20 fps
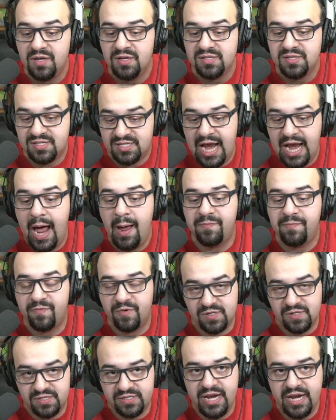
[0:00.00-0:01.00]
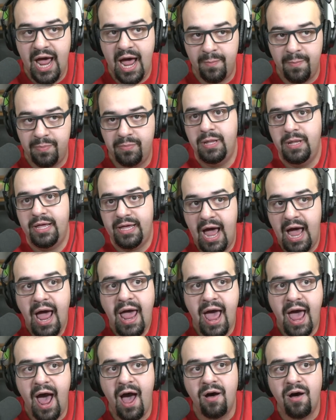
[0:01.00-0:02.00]
snap for snap like
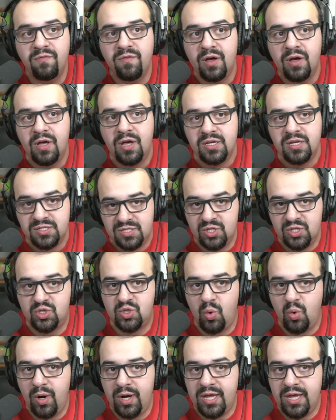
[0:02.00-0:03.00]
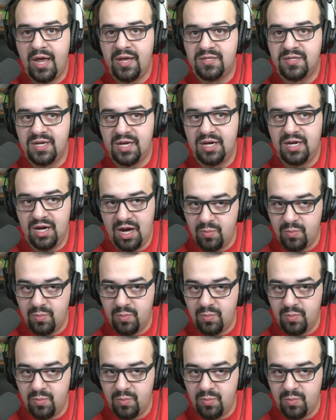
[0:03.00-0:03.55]
I have since 2018,